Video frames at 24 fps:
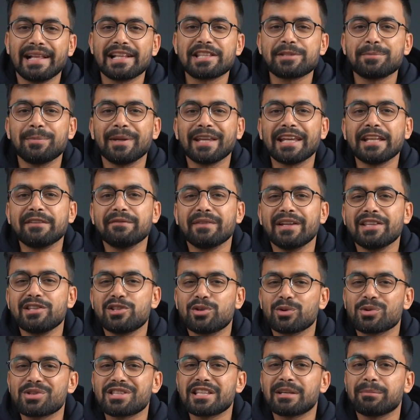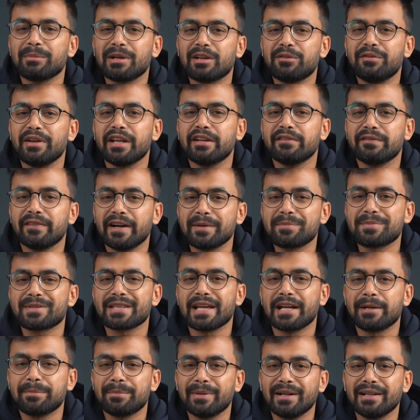Let's begin when choosing between
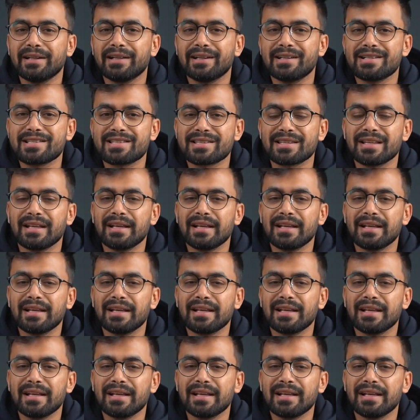website builders.